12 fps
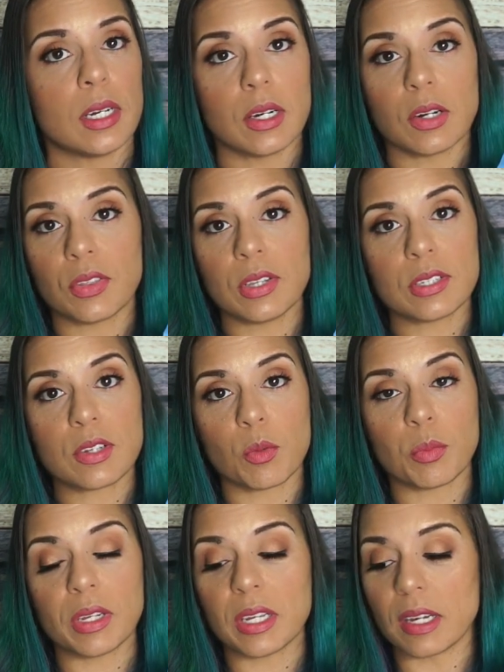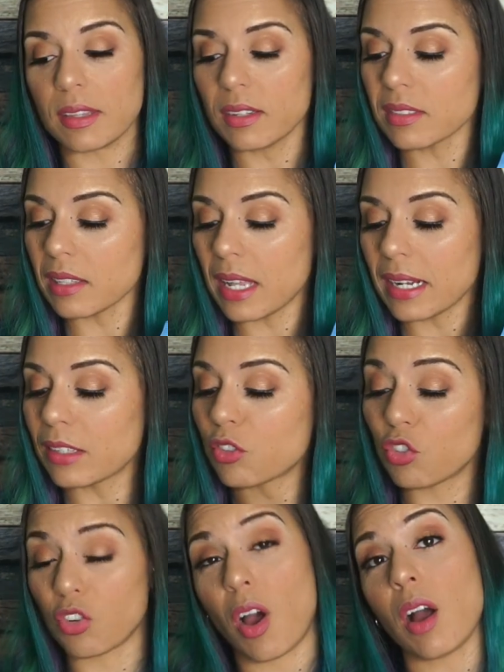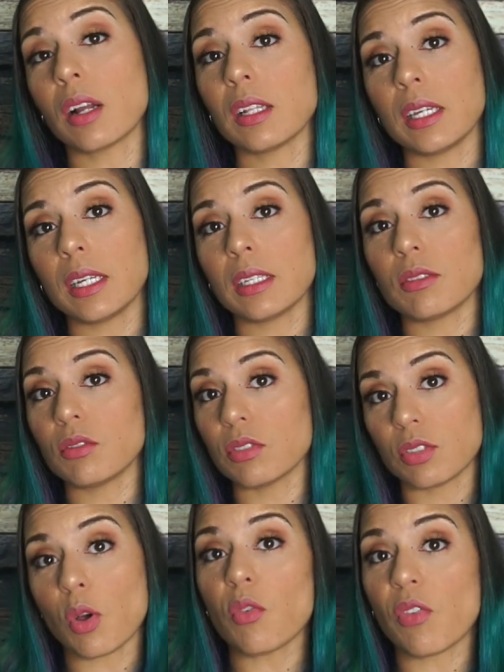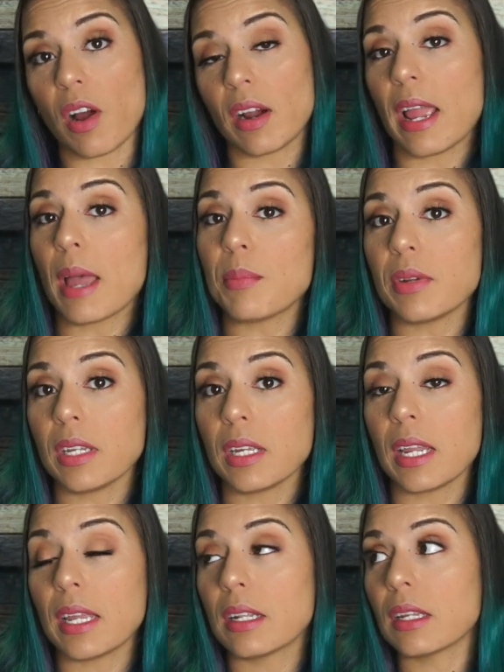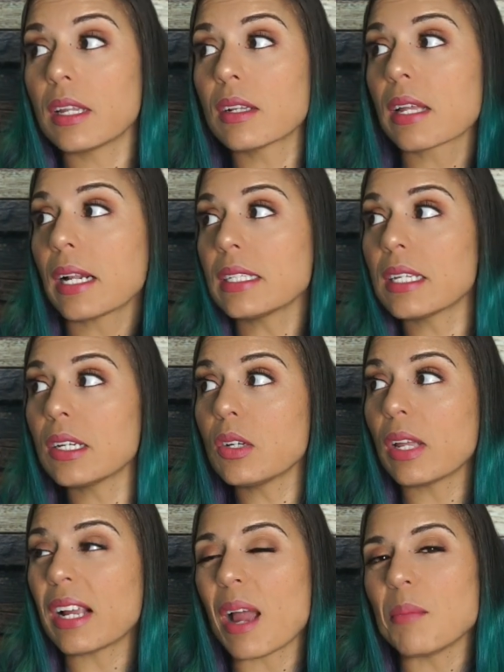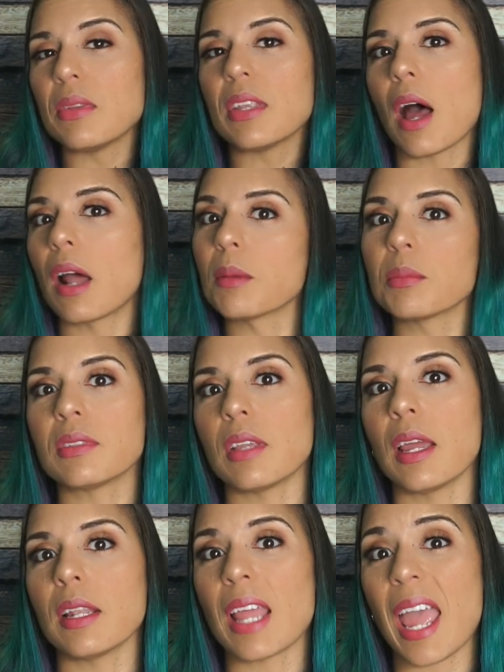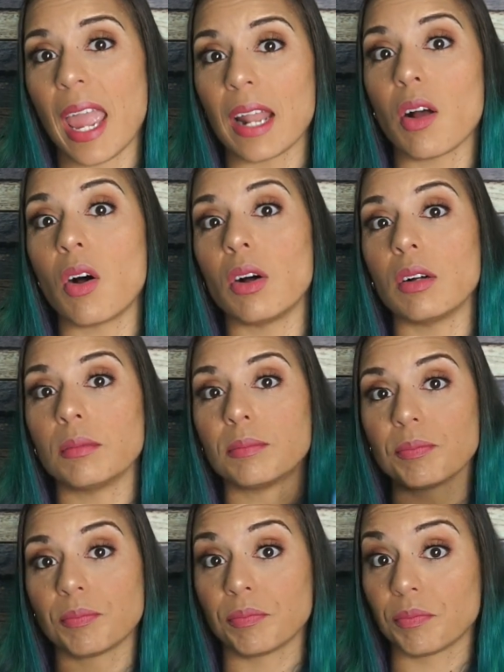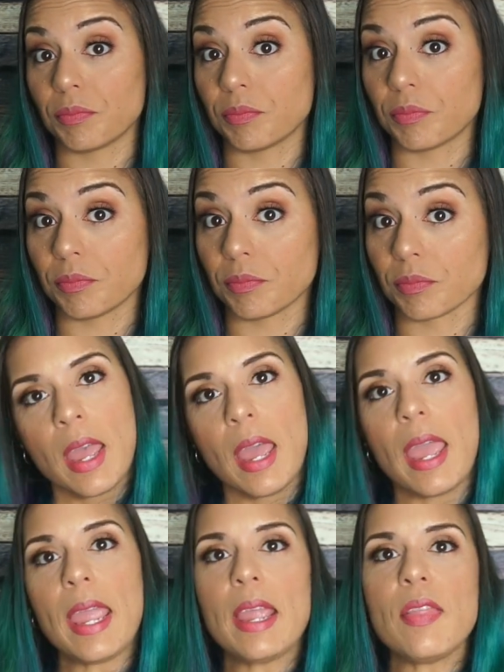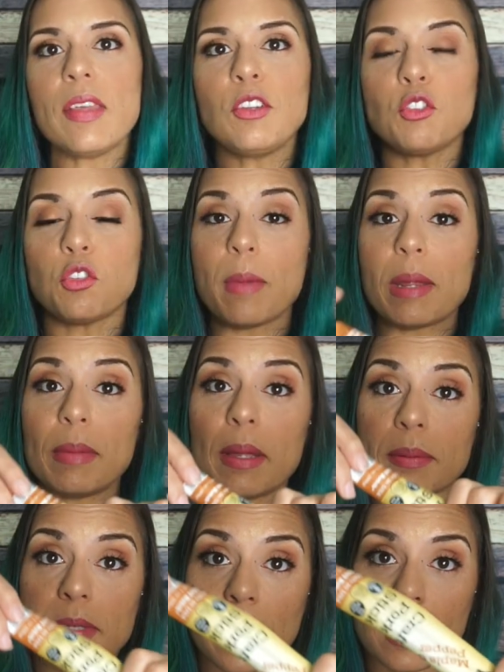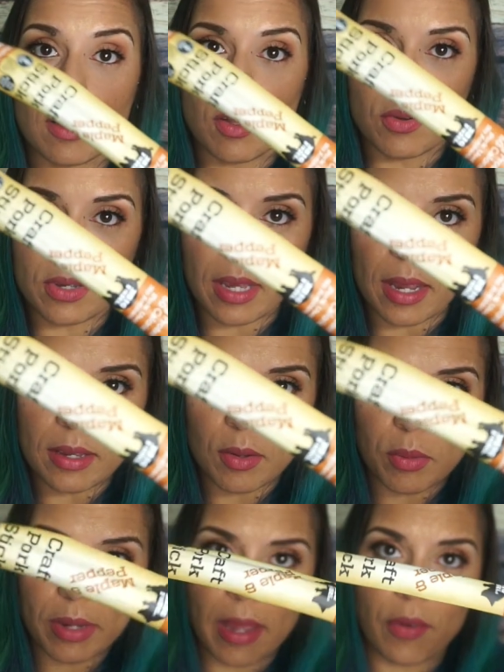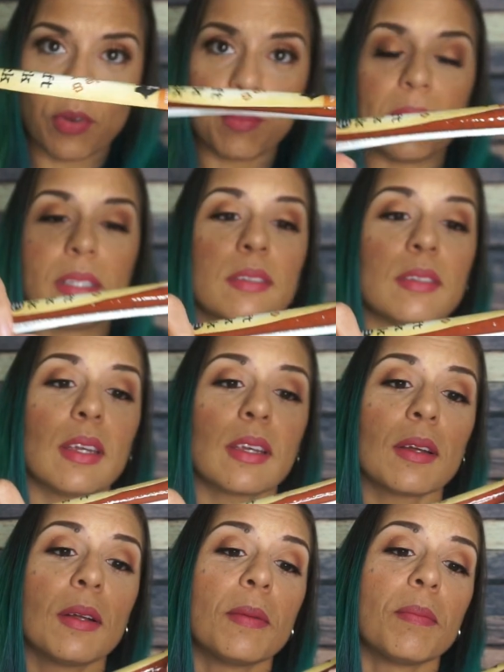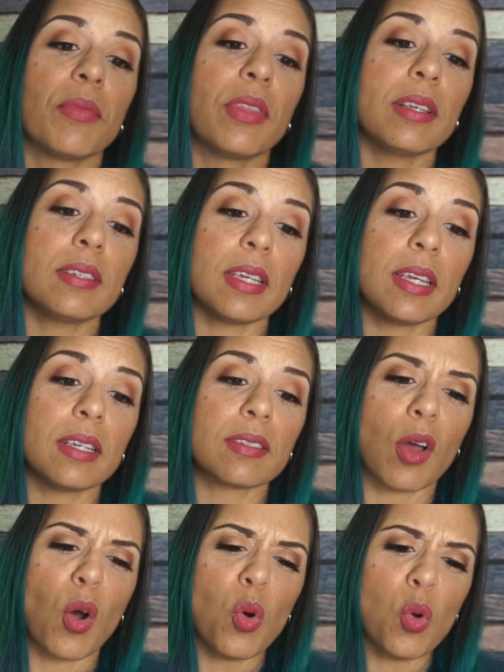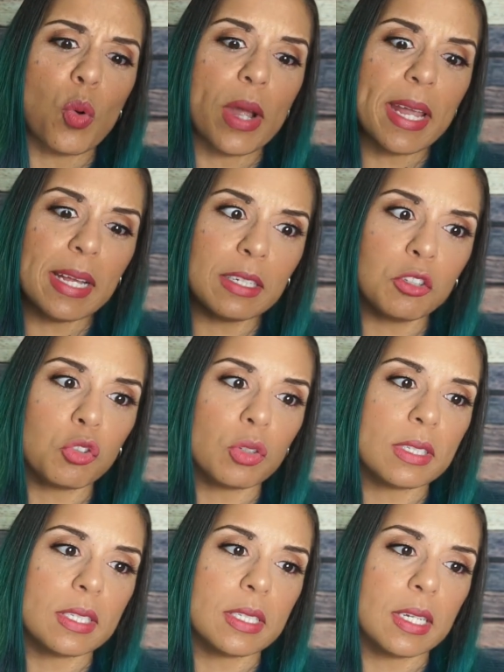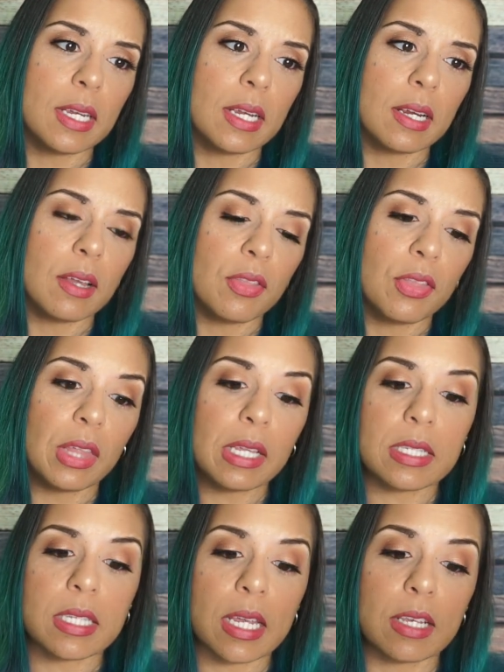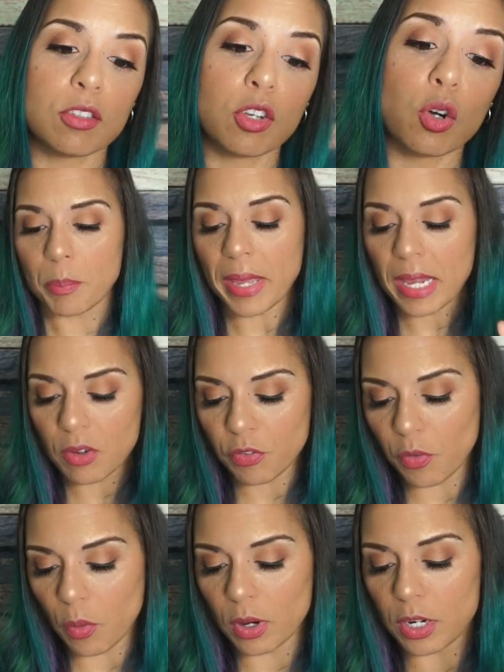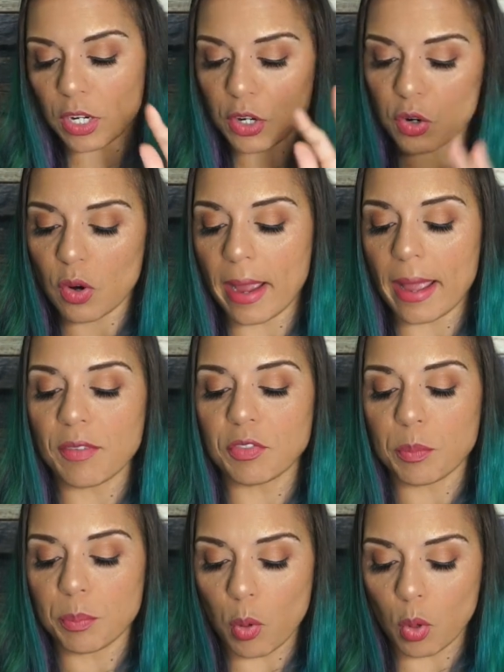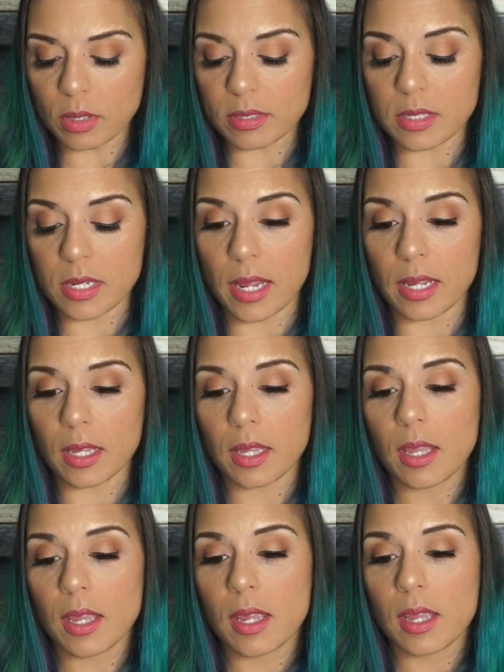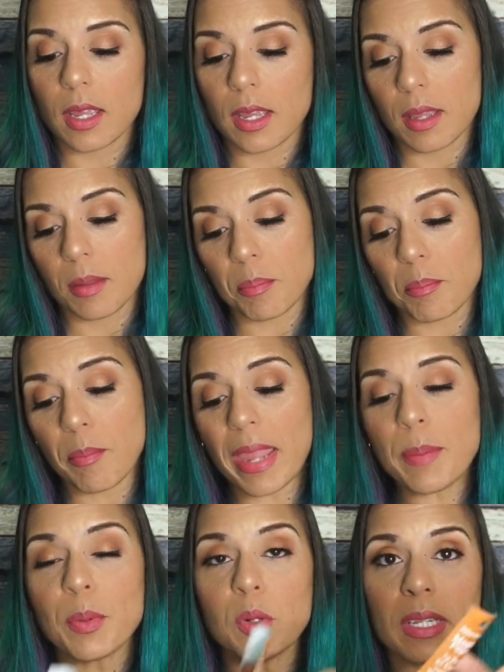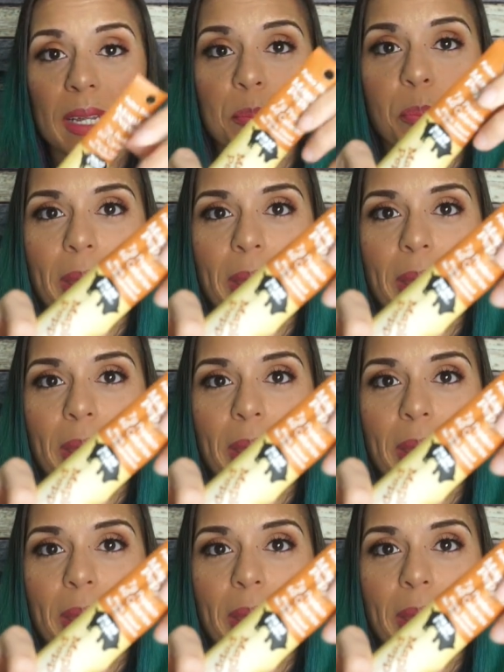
oh, these gonna be good. There's a lot of chocolate so far happening, and, and can I tell you, like, I'm not upset at all. And they just made me upset. Okay, we have a meat stick. This is, oh, interesting. This is Big Fork Craft Pork Stick, maple and